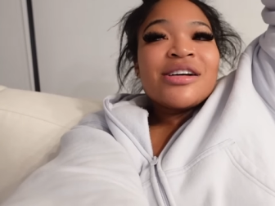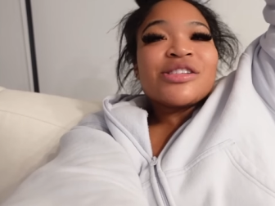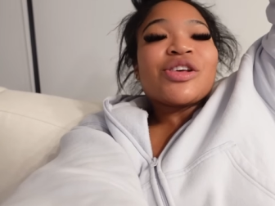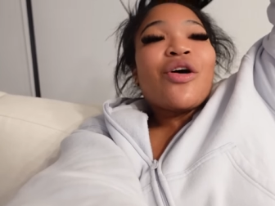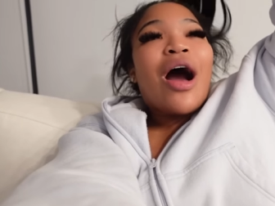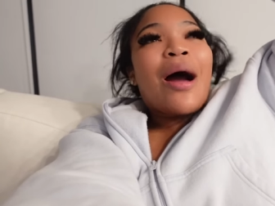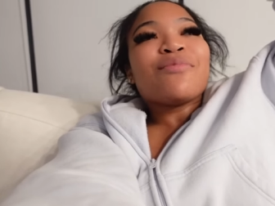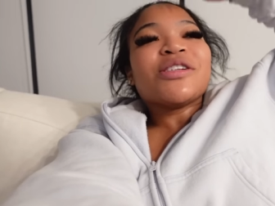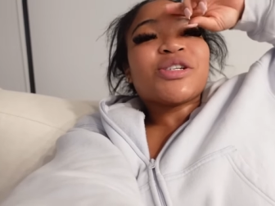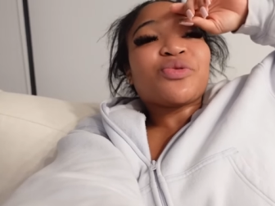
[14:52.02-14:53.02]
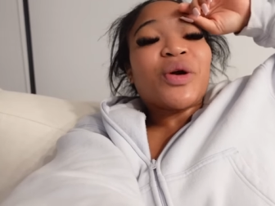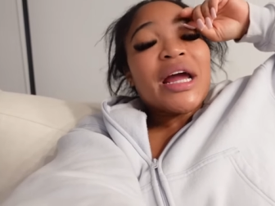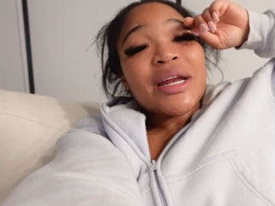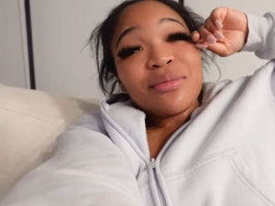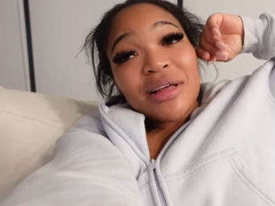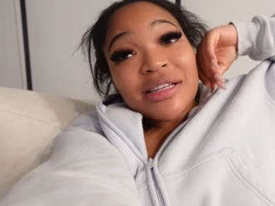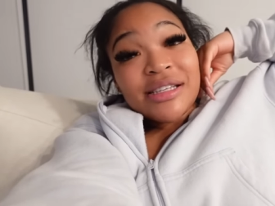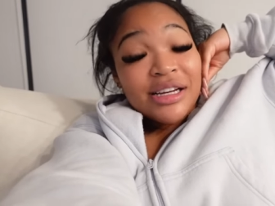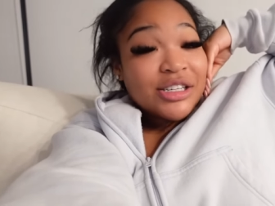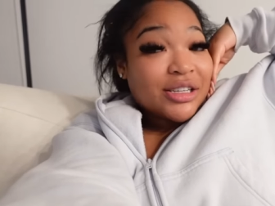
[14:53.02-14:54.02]
So I'm just randomly
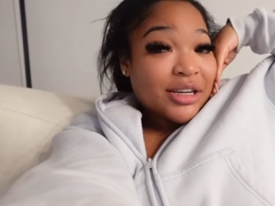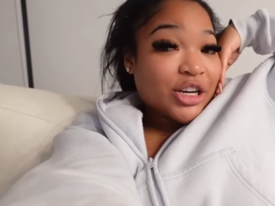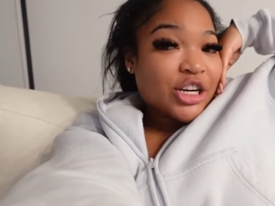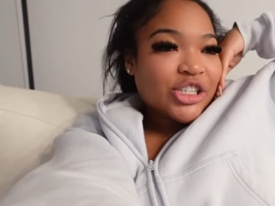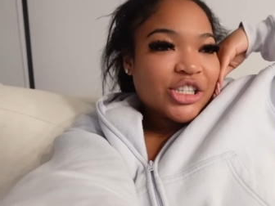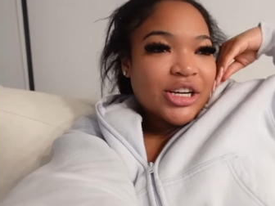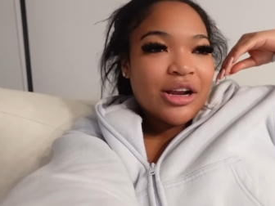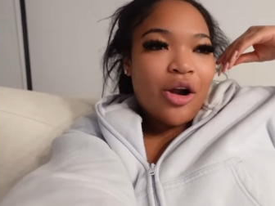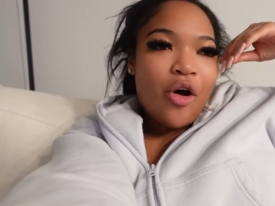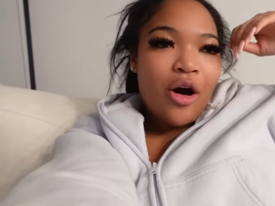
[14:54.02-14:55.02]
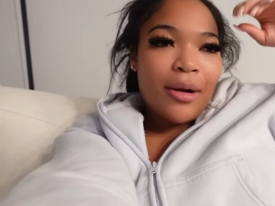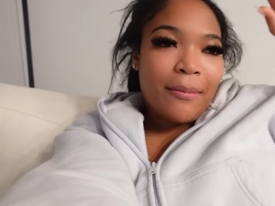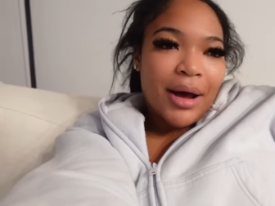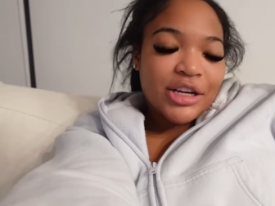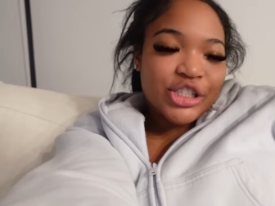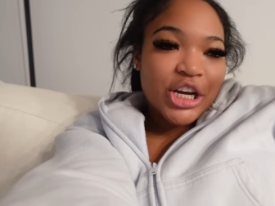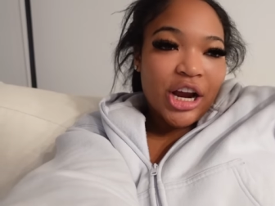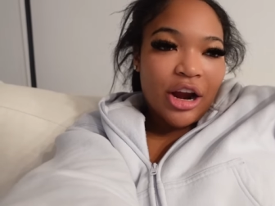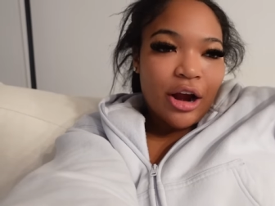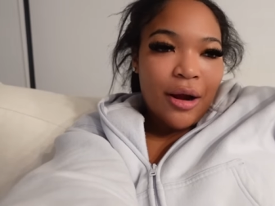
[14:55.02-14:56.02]
touching the cushion on my
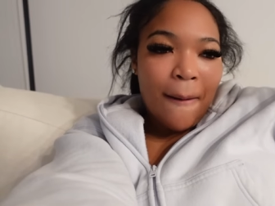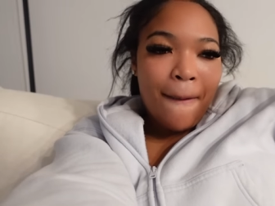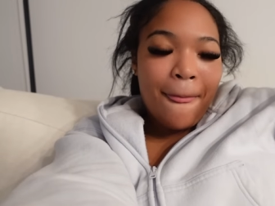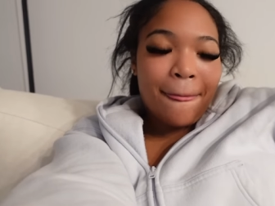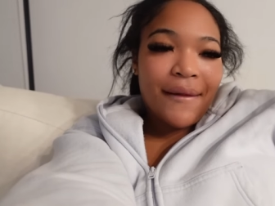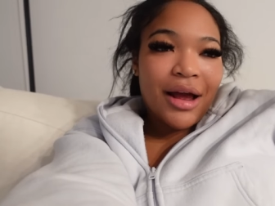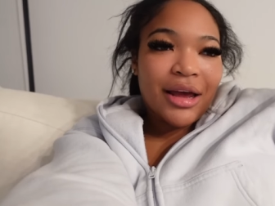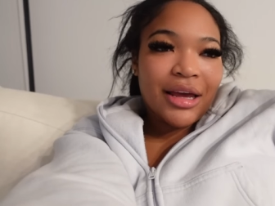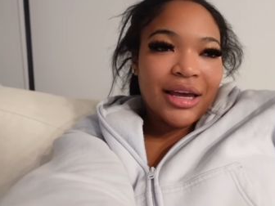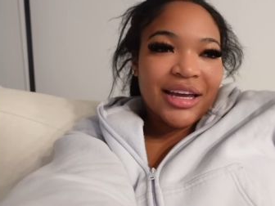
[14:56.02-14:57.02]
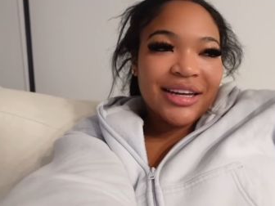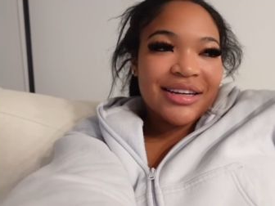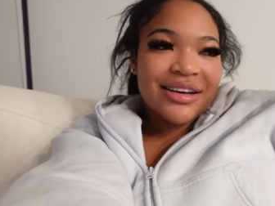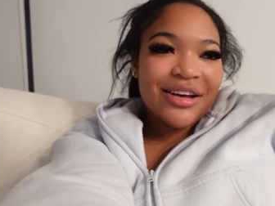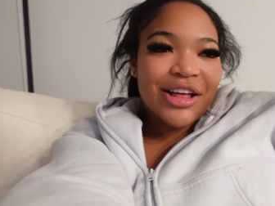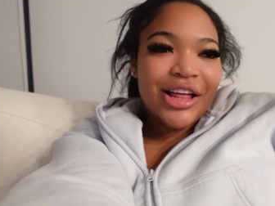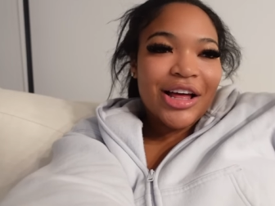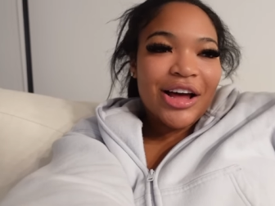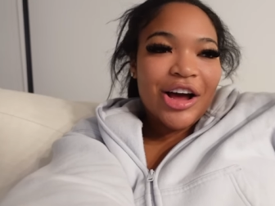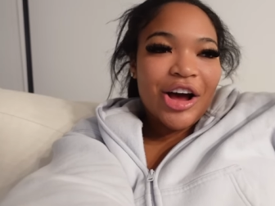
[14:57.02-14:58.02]
chair and
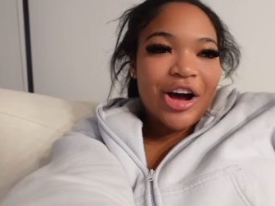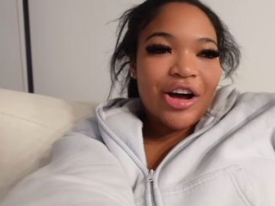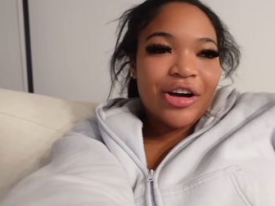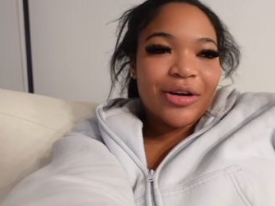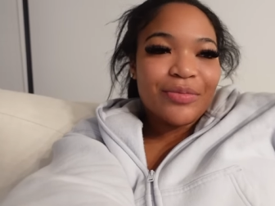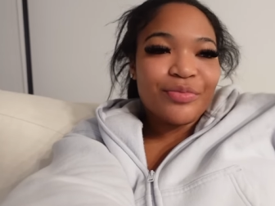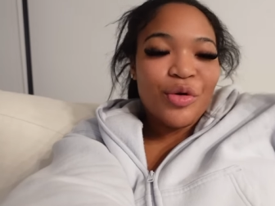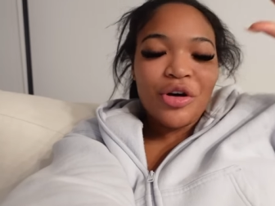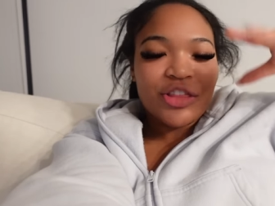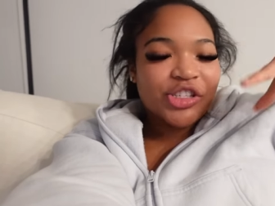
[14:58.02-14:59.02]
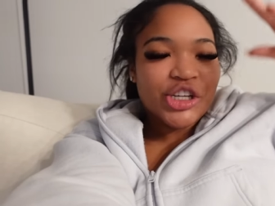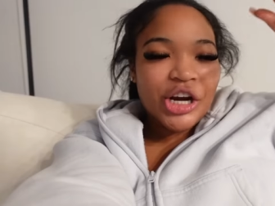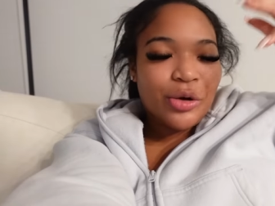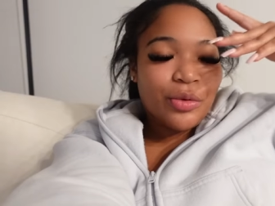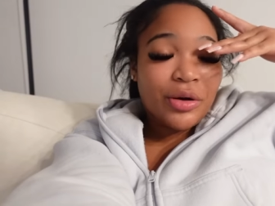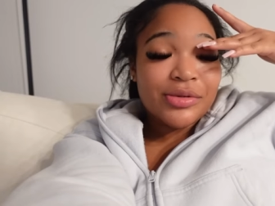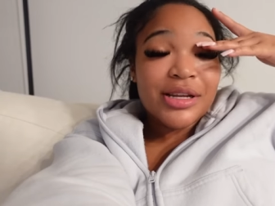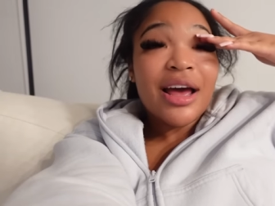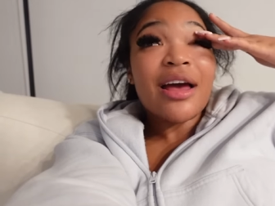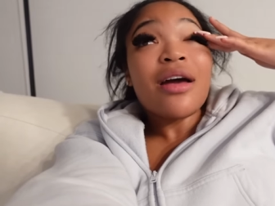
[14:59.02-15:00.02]
um, on the chair where it was
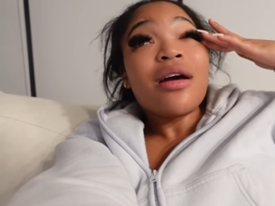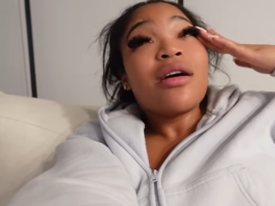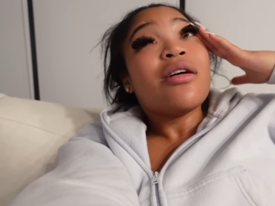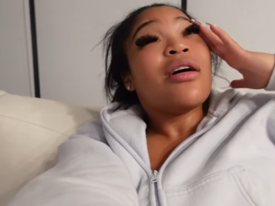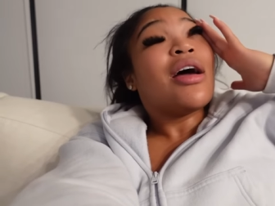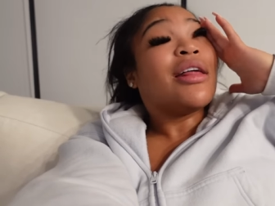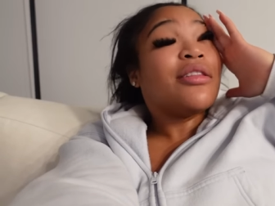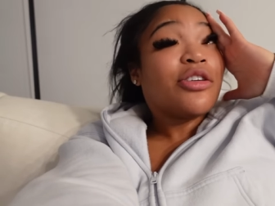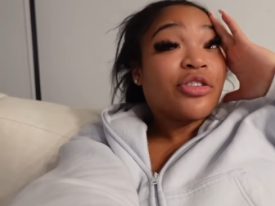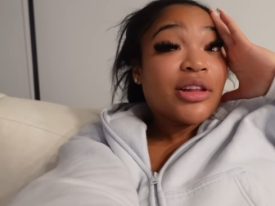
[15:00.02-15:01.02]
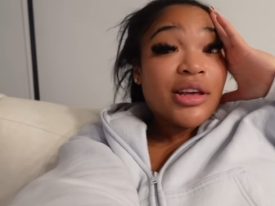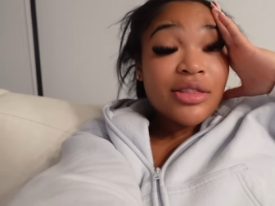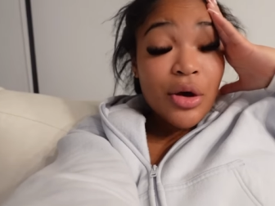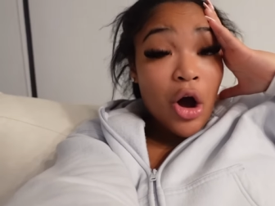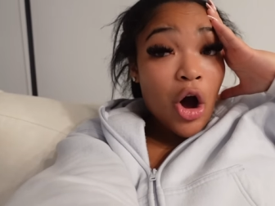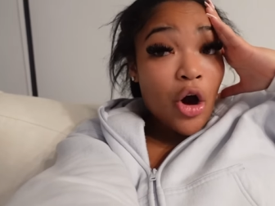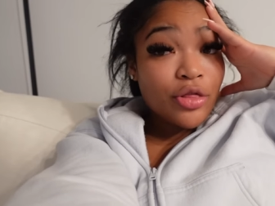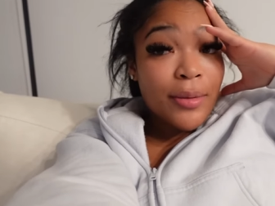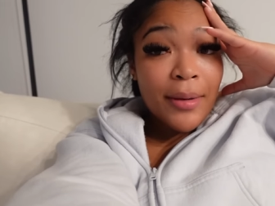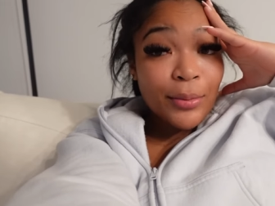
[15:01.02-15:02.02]
at. And literally, the
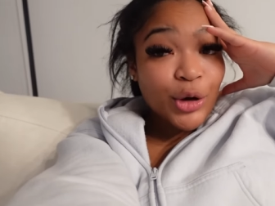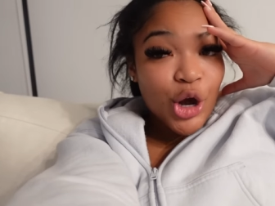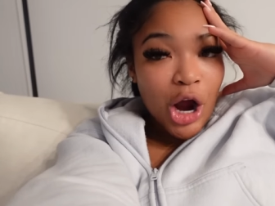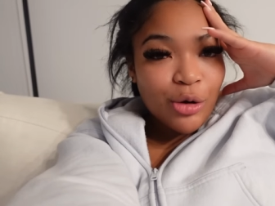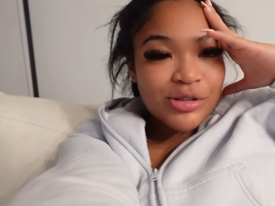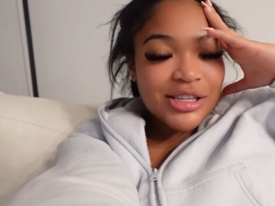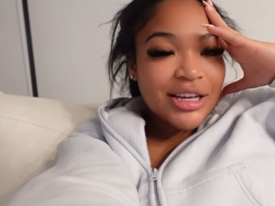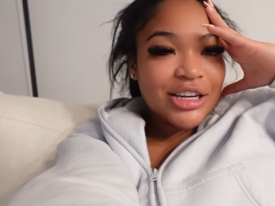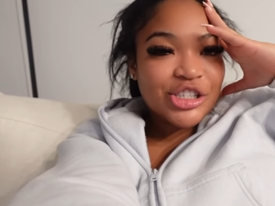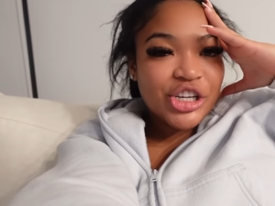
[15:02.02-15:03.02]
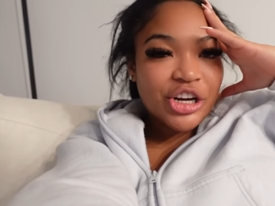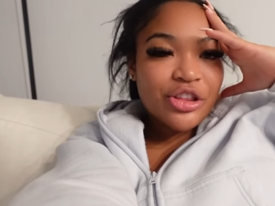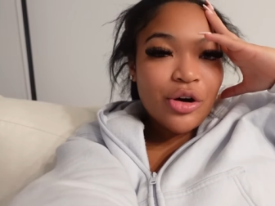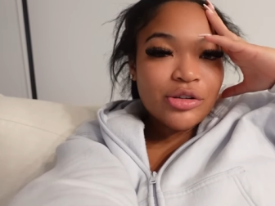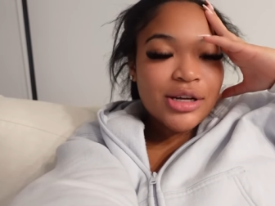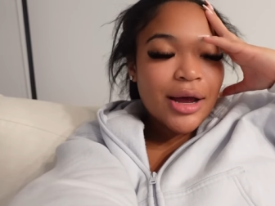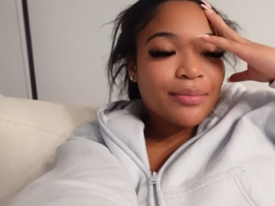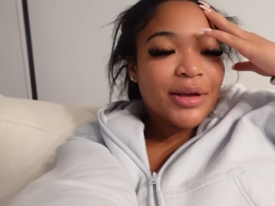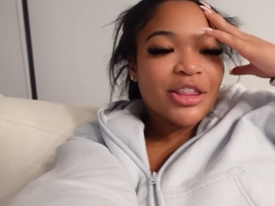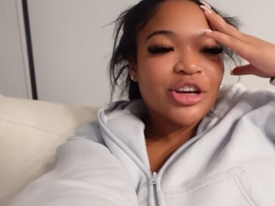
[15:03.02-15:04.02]
the memory card was in the chair the whole
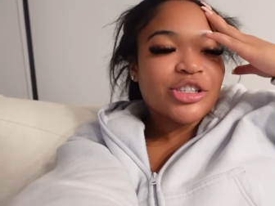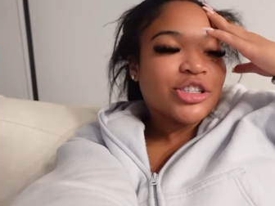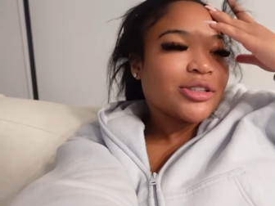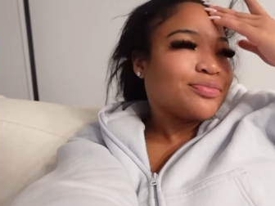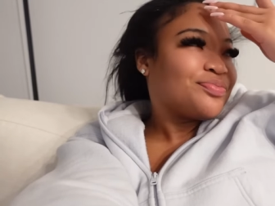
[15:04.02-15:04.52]
time in the cushion.